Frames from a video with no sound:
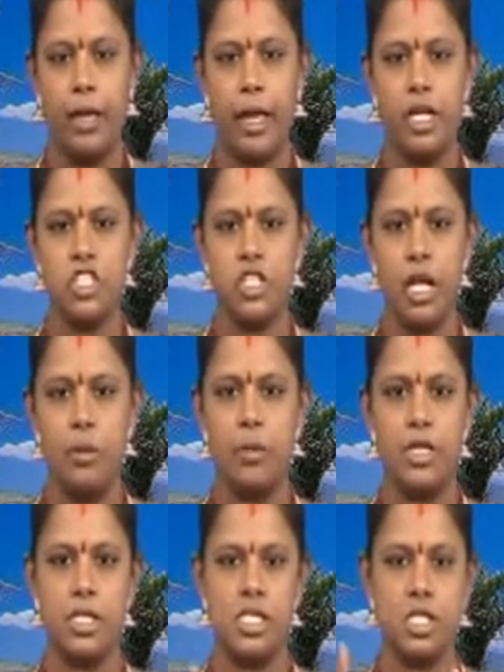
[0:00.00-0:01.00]
Entry
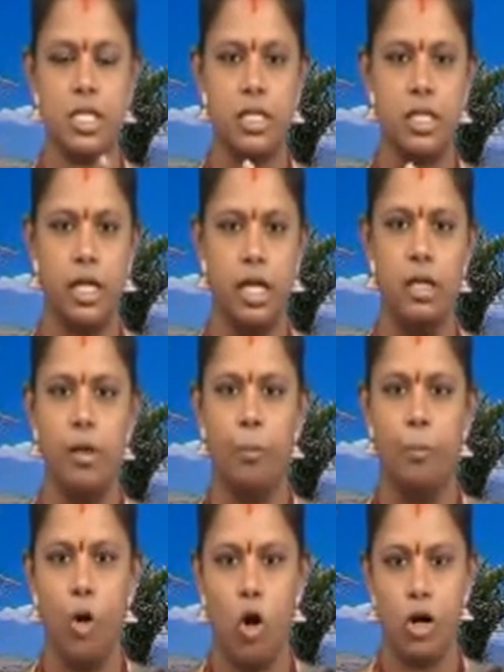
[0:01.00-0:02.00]
element is written in
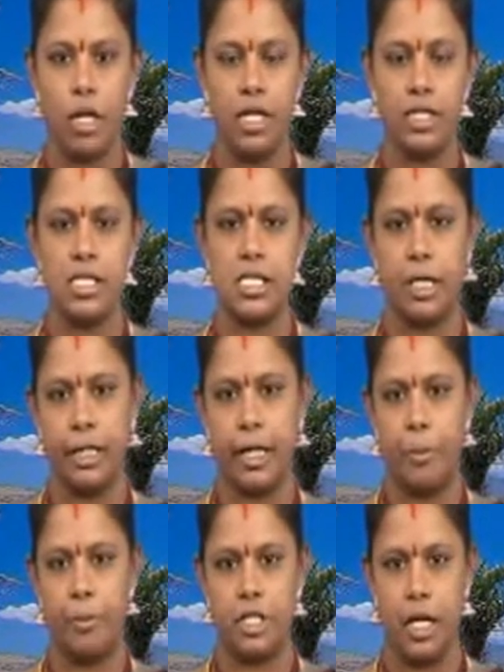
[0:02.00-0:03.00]
block letters or
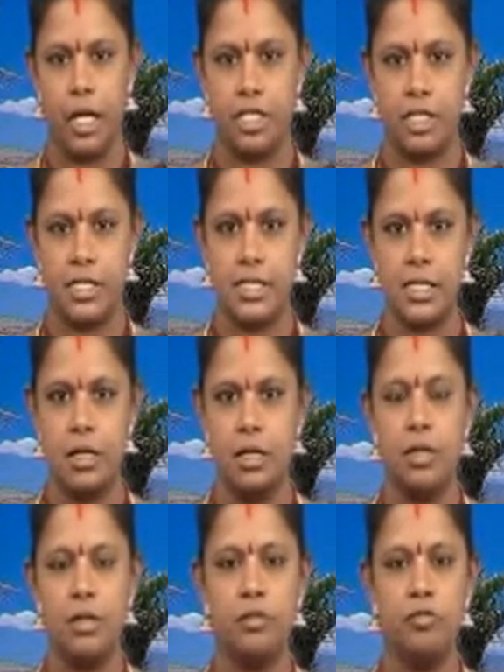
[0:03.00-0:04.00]
capital letters,
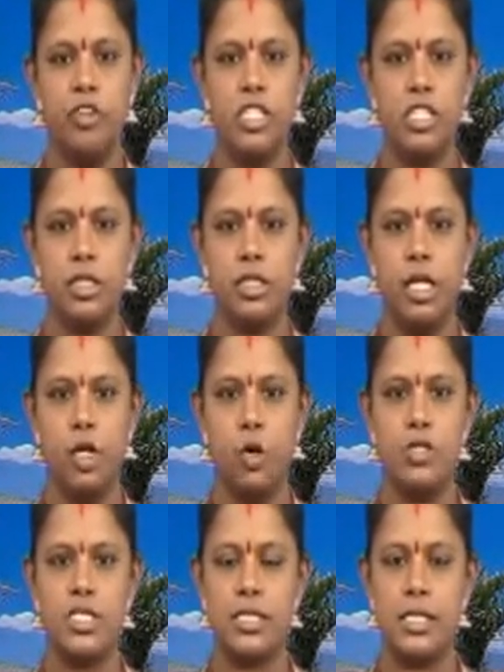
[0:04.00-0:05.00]
which
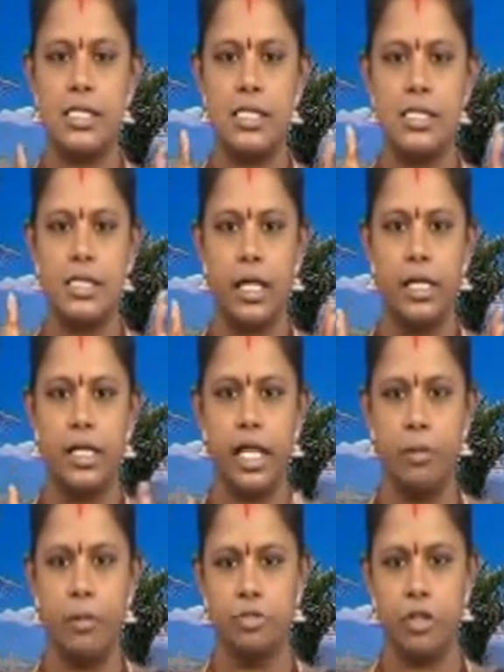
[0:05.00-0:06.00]
denotes the
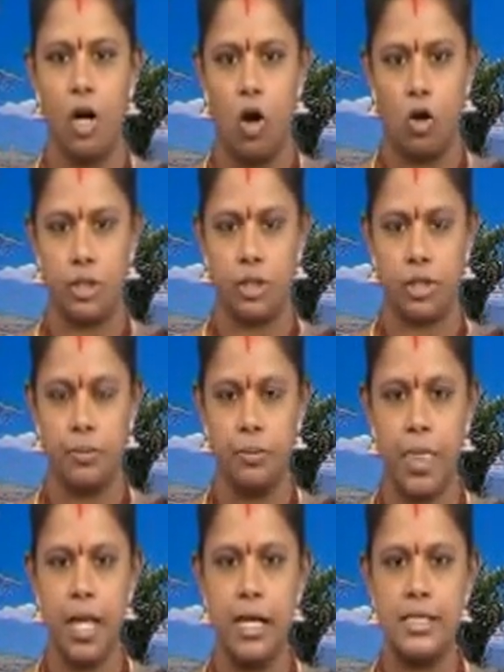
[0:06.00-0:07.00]
surname of the author.
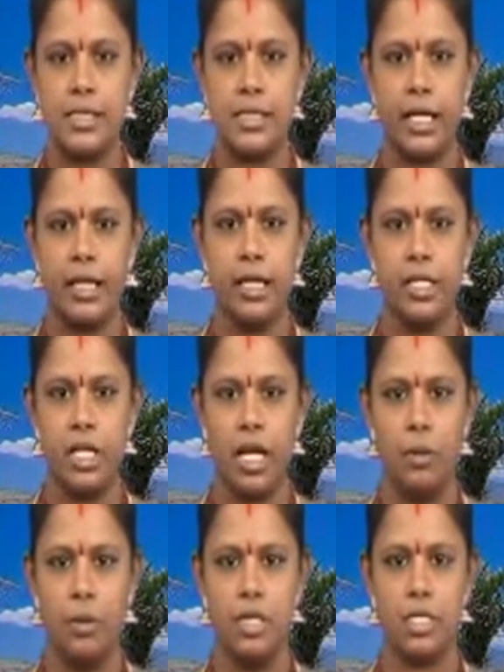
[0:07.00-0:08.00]
Secondary
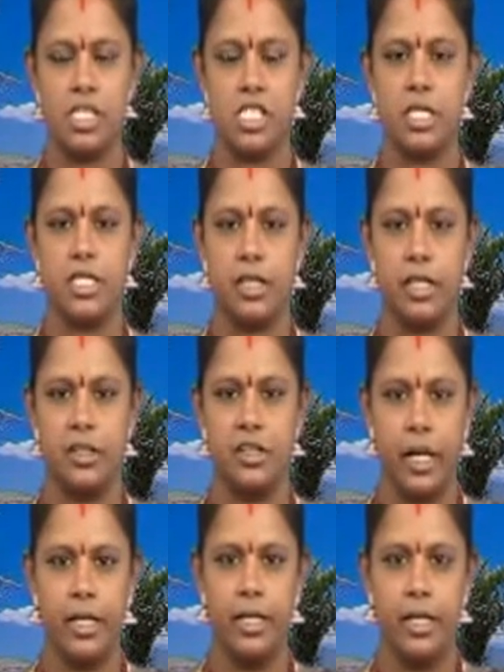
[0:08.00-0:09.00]
element is written in
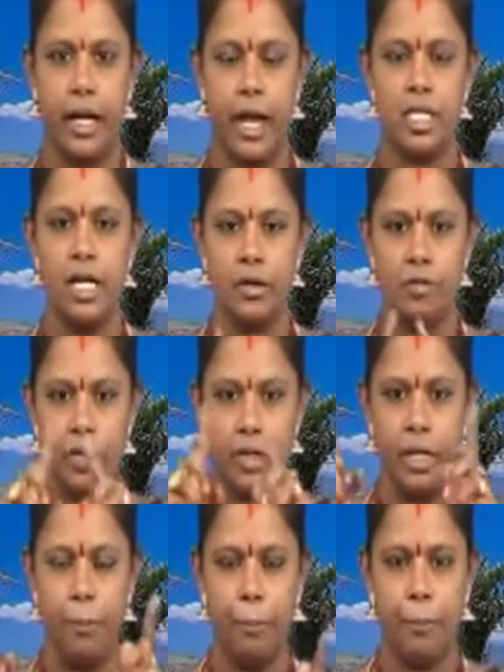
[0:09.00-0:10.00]
running hand
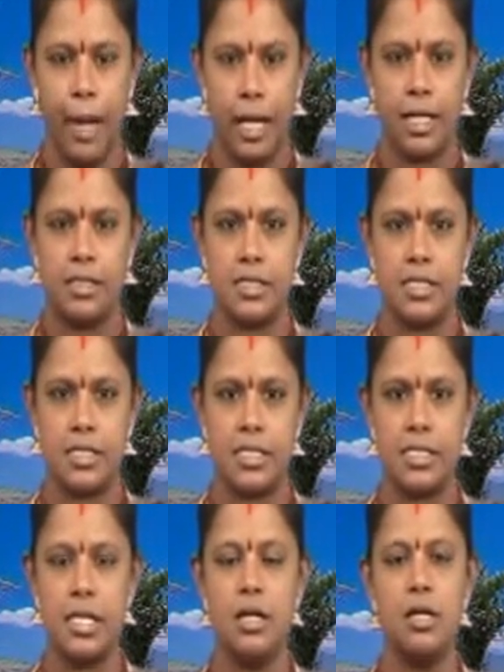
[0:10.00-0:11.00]
within
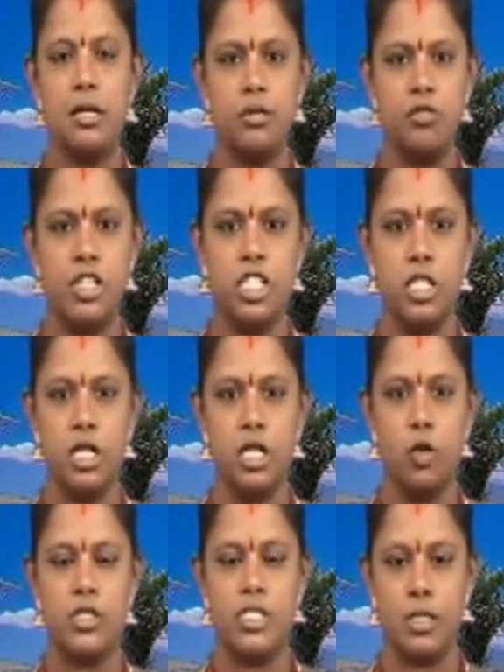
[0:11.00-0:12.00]
parentheses, which
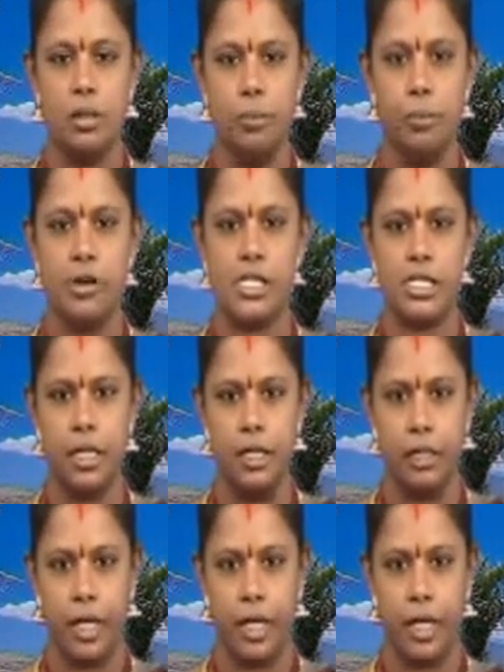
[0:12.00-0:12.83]
denotes the personal